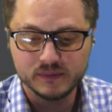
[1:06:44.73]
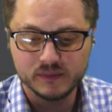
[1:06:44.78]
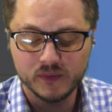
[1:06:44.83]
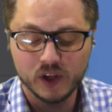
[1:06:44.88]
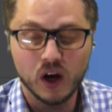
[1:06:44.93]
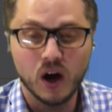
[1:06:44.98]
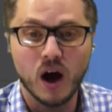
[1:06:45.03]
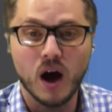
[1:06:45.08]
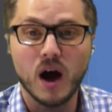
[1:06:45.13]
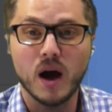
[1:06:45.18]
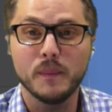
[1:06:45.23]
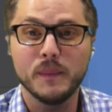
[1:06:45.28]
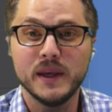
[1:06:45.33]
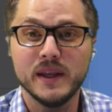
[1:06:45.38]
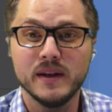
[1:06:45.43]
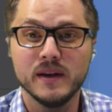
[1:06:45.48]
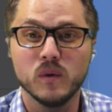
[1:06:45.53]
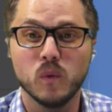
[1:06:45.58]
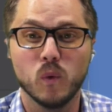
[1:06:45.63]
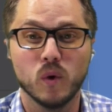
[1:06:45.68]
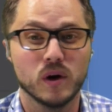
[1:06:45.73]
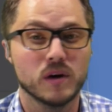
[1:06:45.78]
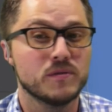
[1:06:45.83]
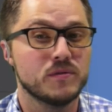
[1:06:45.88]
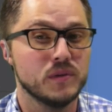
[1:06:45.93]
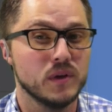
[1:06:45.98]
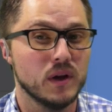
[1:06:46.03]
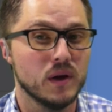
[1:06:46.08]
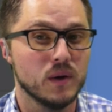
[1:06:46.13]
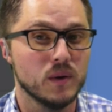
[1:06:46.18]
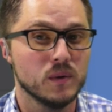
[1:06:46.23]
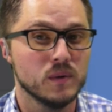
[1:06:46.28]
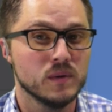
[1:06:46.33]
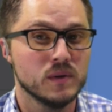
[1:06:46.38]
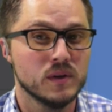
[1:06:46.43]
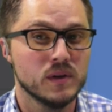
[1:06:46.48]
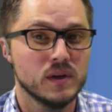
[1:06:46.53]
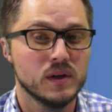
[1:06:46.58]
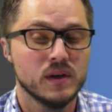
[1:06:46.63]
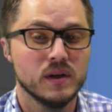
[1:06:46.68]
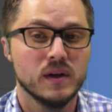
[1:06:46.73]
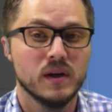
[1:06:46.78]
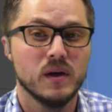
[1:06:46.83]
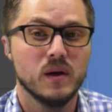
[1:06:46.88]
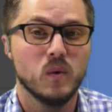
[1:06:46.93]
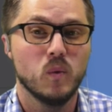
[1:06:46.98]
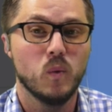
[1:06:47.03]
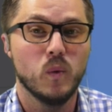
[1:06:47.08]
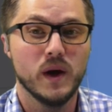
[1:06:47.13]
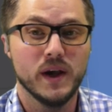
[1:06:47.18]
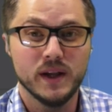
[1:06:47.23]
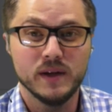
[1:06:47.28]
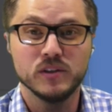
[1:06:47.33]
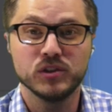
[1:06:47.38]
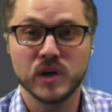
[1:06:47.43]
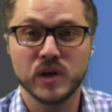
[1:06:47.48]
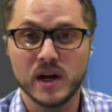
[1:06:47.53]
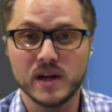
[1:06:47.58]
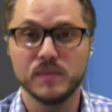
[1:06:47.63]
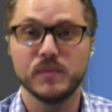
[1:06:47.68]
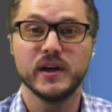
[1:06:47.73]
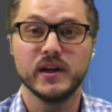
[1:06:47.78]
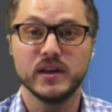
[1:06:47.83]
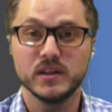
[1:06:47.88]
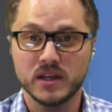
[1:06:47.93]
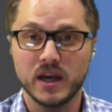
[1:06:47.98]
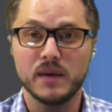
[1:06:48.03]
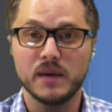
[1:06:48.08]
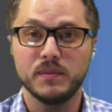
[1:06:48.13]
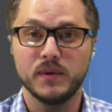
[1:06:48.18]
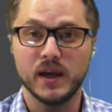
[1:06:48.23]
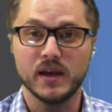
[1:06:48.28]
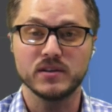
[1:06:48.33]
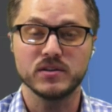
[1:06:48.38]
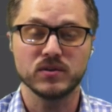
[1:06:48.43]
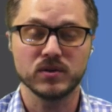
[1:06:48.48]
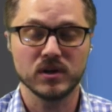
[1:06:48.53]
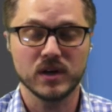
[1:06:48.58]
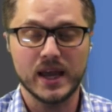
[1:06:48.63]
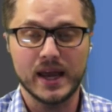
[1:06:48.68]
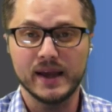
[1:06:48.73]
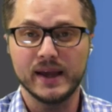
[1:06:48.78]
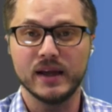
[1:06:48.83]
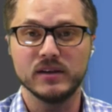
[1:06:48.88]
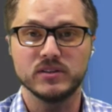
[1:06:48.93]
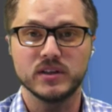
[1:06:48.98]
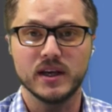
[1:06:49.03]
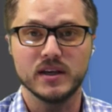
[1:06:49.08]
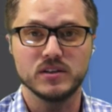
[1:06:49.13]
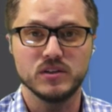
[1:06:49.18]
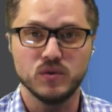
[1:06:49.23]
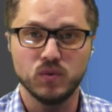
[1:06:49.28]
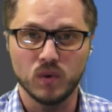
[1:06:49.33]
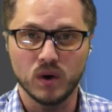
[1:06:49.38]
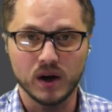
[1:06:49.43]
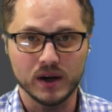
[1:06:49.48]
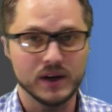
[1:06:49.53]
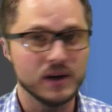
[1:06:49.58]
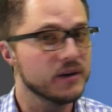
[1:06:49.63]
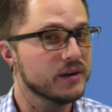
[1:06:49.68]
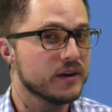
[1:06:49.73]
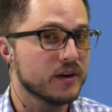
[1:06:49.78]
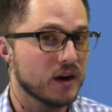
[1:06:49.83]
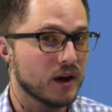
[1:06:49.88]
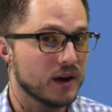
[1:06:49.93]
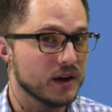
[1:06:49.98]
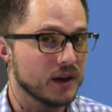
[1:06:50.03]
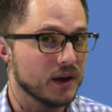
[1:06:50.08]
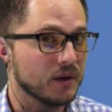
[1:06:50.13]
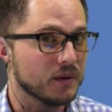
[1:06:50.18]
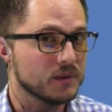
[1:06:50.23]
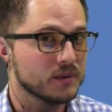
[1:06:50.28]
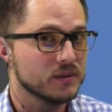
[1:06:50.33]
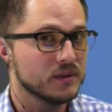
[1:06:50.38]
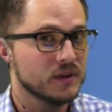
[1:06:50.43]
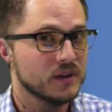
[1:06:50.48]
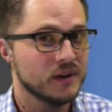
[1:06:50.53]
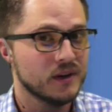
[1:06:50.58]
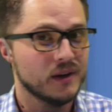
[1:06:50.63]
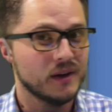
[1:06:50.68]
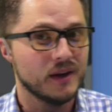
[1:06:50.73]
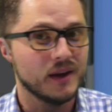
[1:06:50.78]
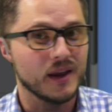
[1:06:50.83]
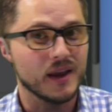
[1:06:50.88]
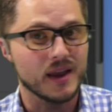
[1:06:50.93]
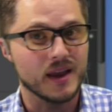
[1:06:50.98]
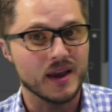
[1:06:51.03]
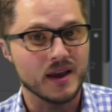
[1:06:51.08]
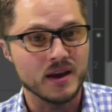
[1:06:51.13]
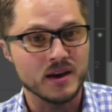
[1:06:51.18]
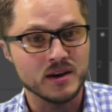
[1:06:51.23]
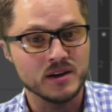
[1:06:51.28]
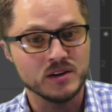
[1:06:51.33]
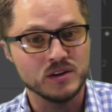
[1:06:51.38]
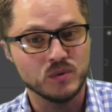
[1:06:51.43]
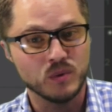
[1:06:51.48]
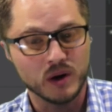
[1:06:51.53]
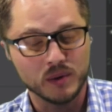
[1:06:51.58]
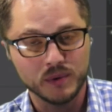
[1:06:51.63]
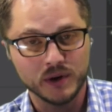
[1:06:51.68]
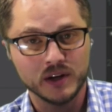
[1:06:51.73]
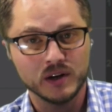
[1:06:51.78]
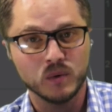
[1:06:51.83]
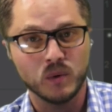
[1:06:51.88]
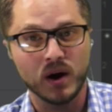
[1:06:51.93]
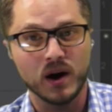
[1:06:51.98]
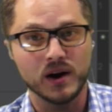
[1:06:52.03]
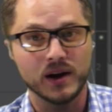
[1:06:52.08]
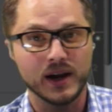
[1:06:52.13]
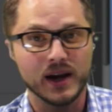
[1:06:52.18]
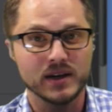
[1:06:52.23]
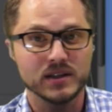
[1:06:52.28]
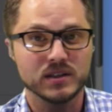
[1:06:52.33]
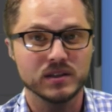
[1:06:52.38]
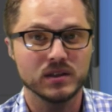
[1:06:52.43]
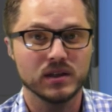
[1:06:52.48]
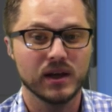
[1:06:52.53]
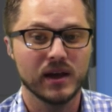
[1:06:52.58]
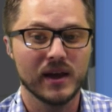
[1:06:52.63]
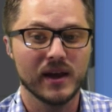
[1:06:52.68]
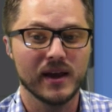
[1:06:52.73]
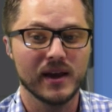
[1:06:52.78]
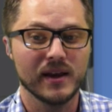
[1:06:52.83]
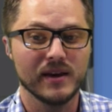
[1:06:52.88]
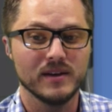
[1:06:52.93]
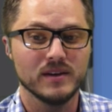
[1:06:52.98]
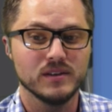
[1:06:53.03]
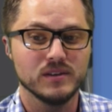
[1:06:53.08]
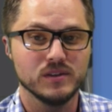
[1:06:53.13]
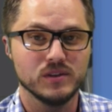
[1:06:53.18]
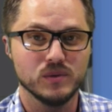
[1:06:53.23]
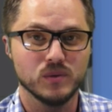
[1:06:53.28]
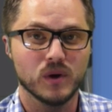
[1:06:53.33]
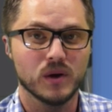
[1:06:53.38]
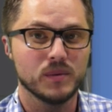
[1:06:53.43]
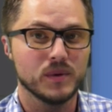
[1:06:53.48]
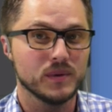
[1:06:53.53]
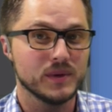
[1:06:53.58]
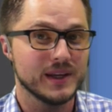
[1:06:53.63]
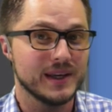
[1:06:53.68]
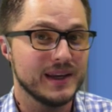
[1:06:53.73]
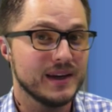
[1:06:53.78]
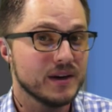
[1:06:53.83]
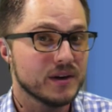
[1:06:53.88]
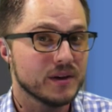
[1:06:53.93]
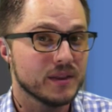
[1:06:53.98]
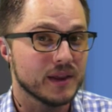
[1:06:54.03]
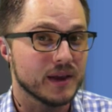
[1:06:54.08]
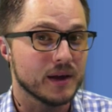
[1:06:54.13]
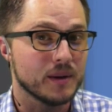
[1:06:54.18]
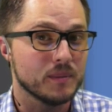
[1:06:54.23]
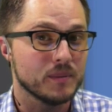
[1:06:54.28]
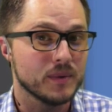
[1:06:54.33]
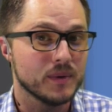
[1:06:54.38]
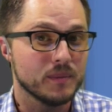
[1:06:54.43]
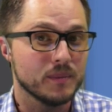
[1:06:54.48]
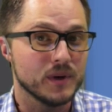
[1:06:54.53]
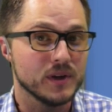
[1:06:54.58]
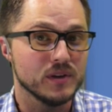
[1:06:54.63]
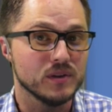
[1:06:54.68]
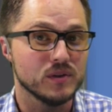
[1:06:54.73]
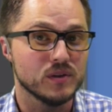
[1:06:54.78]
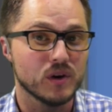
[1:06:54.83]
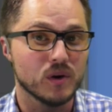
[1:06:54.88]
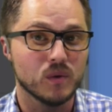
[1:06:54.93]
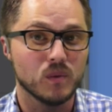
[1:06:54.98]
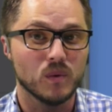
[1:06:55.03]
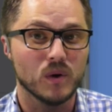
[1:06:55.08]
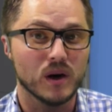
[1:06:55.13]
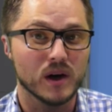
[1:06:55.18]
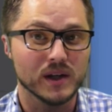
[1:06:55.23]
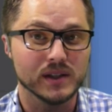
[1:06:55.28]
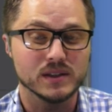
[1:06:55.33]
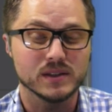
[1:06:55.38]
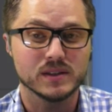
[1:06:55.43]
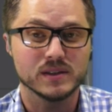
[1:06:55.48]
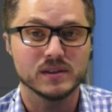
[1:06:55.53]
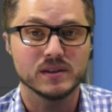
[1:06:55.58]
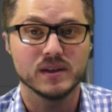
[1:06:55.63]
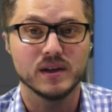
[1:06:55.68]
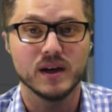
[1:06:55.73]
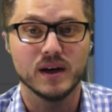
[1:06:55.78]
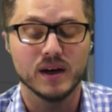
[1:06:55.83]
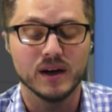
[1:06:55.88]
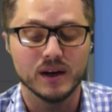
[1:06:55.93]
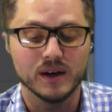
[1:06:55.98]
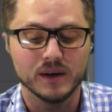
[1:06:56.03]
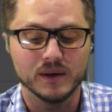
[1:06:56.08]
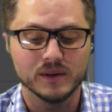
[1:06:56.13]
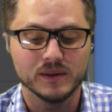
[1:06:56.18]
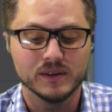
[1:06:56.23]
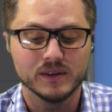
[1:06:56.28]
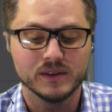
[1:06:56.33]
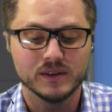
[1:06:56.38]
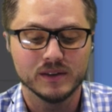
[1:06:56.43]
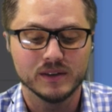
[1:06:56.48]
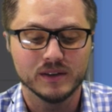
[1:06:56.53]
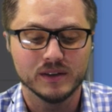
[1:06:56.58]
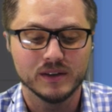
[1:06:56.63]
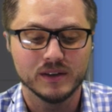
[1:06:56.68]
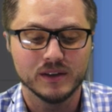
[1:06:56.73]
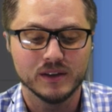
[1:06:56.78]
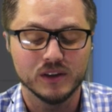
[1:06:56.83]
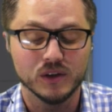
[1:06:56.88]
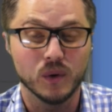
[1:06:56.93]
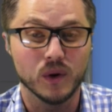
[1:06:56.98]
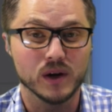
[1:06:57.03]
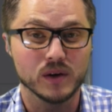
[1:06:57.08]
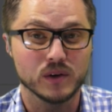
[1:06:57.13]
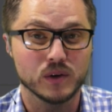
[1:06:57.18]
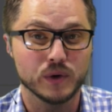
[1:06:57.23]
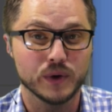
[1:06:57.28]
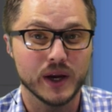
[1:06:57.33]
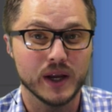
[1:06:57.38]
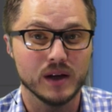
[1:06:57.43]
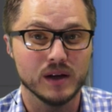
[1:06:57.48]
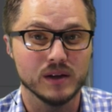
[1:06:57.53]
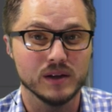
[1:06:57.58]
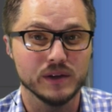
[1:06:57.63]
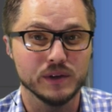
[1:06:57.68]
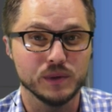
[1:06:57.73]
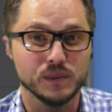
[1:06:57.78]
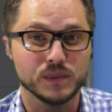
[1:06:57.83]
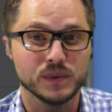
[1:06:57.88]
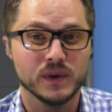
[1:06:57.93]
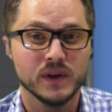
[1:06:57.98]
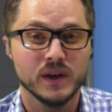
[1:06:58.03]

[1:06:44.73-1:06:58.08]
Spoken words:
workflow when trying to bring in a Skype guest or a Hangouts guest. You want to hear their audio and you want to bring into Wirecast and you want to be able to hear them, but you don't want to create a loop.